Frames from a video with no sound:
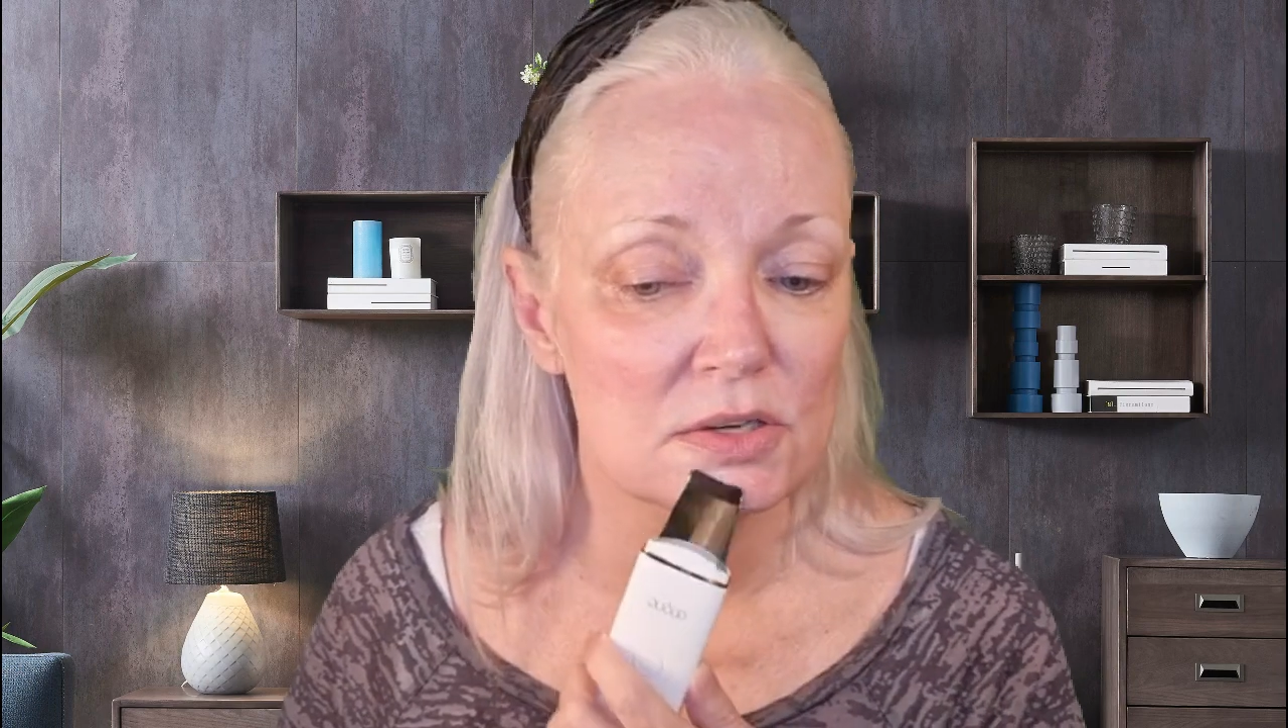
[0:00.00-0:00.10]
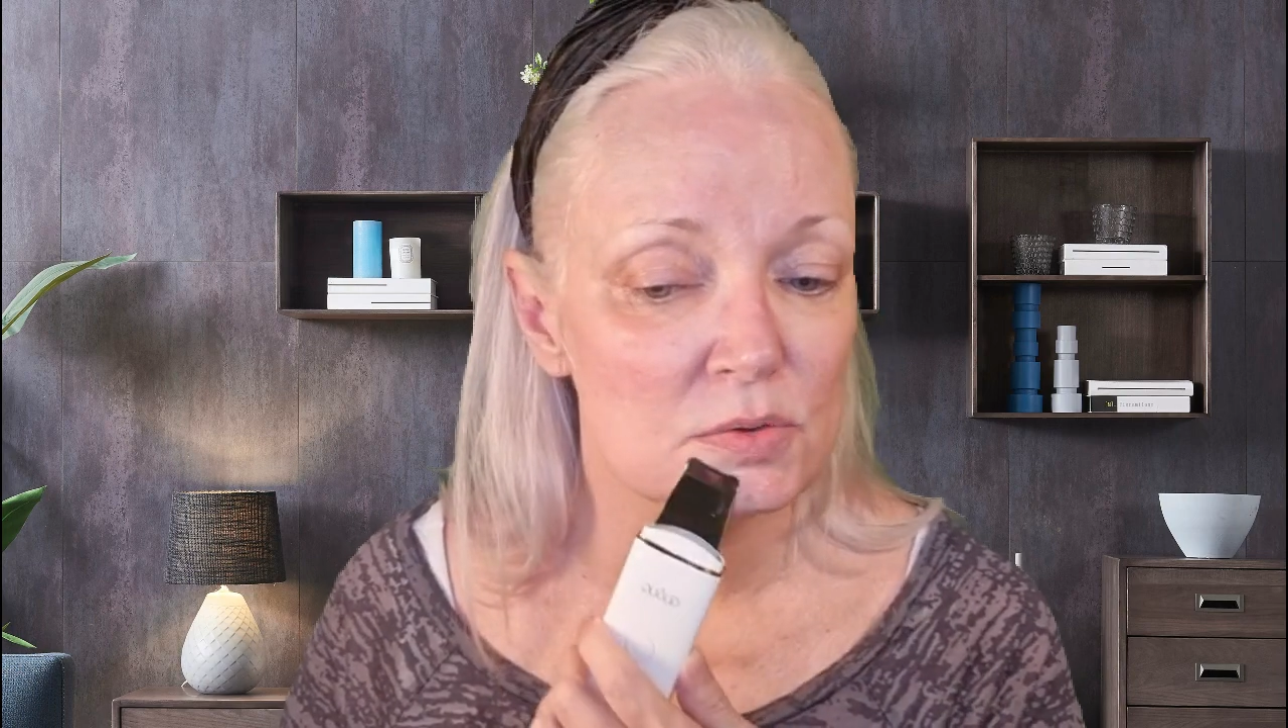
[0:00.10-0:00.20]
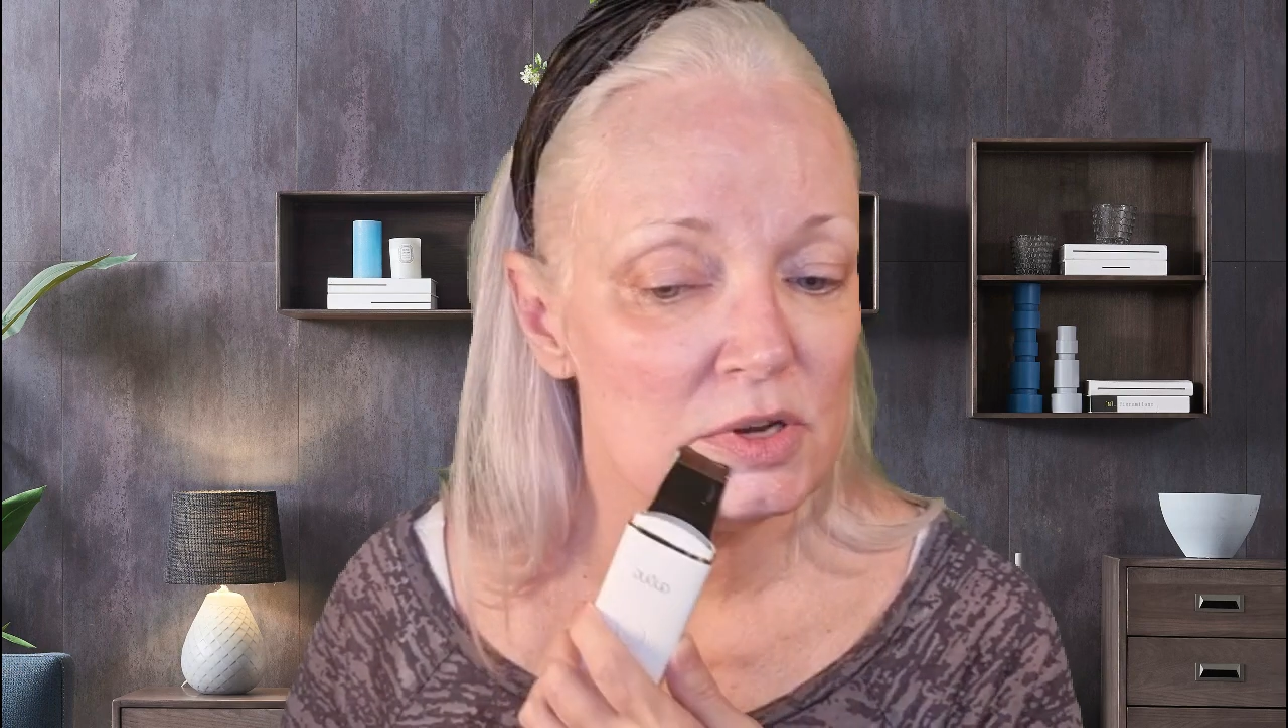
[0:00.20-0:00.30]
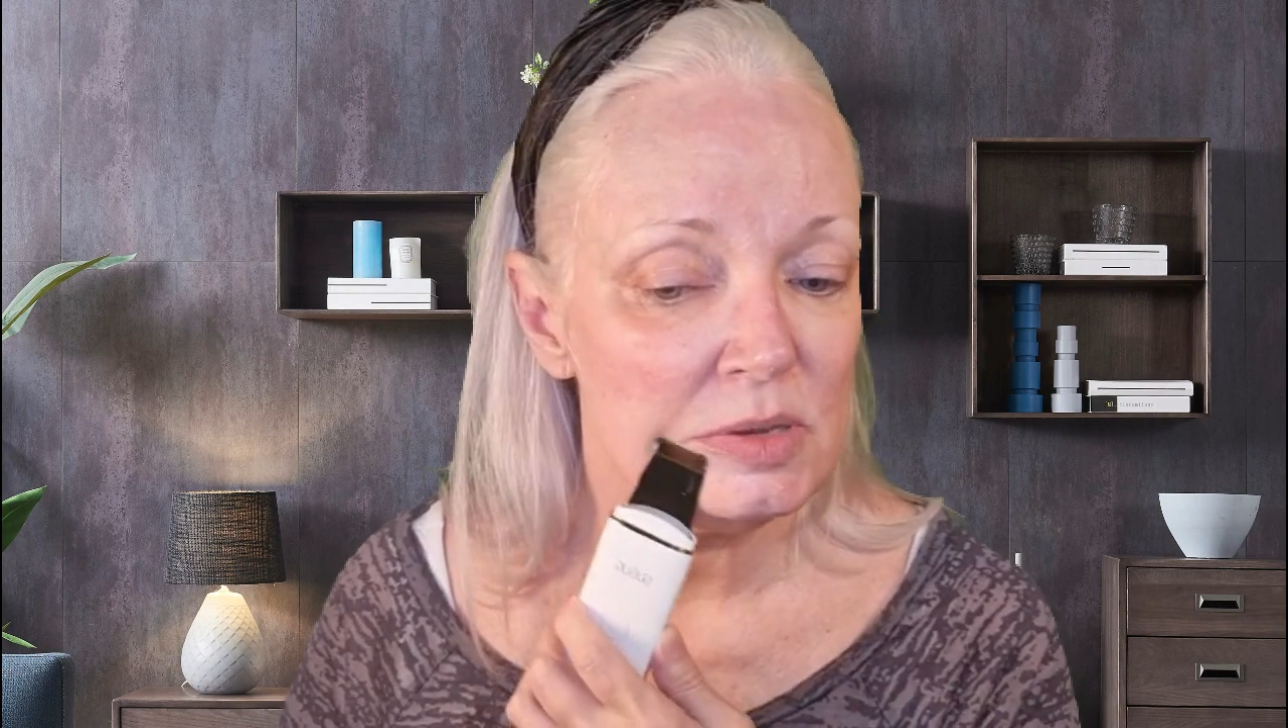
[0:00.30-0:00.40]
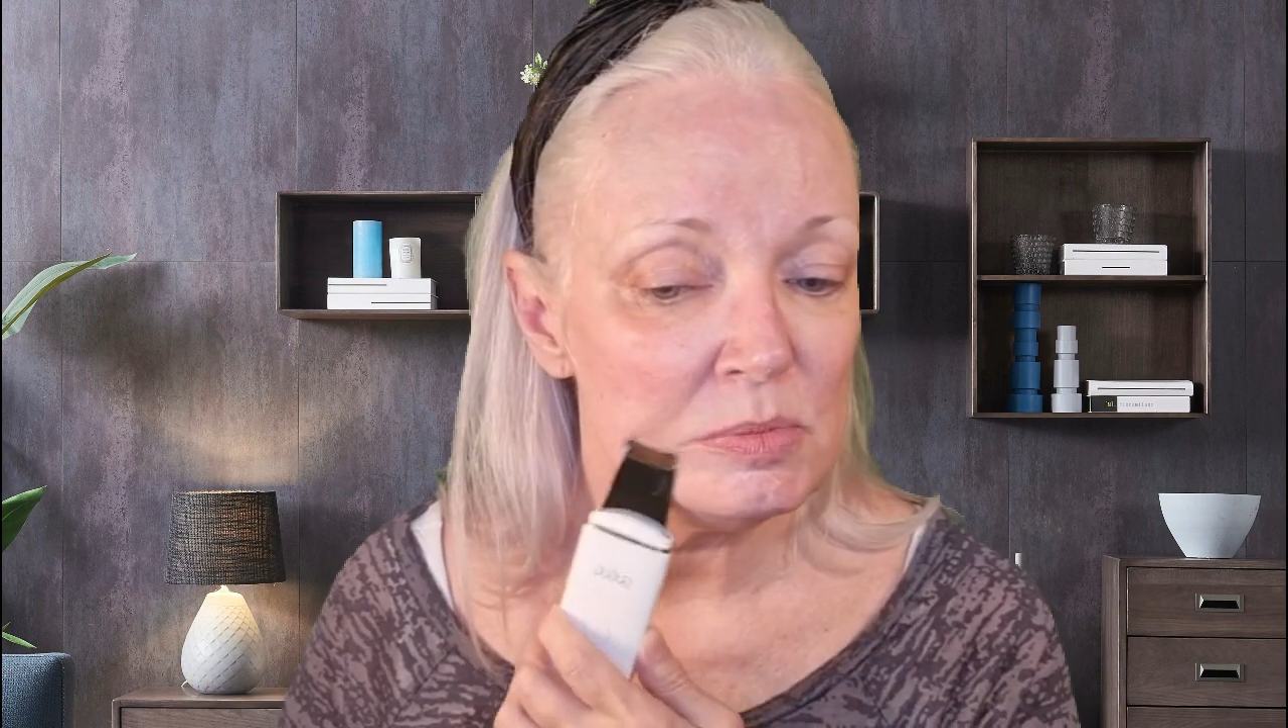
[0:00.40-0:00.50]

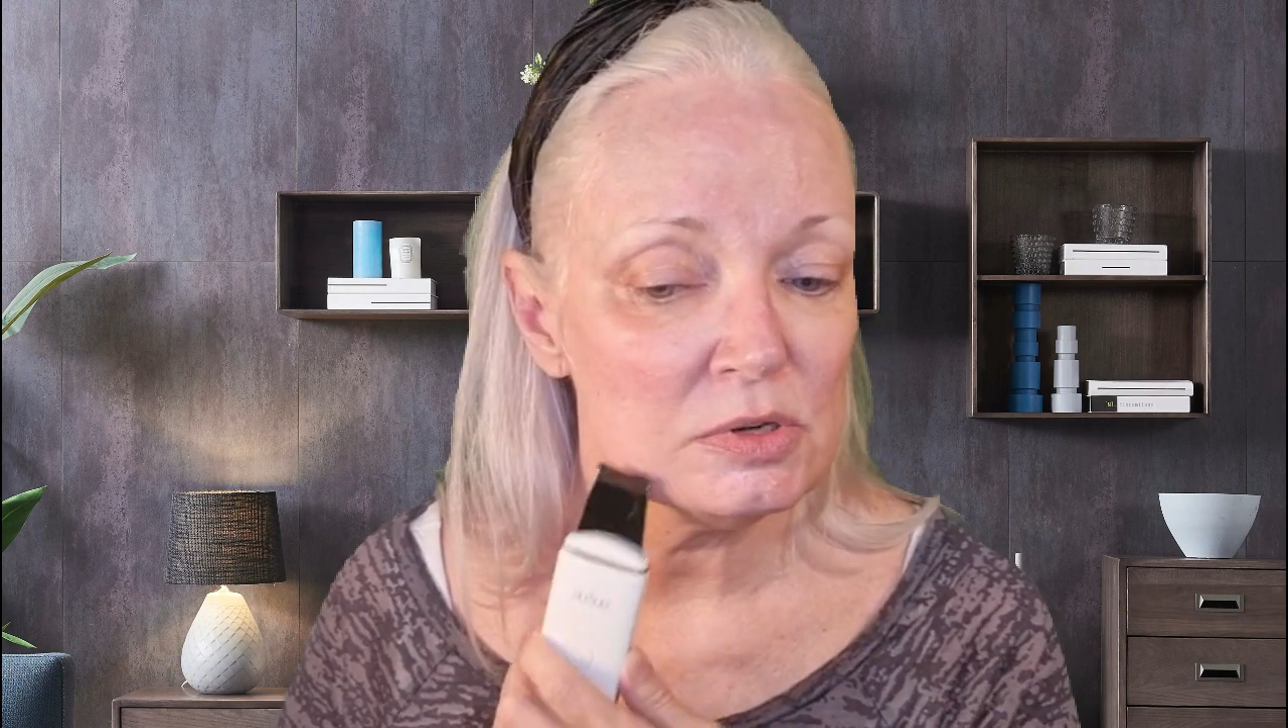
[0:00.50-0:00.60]
cream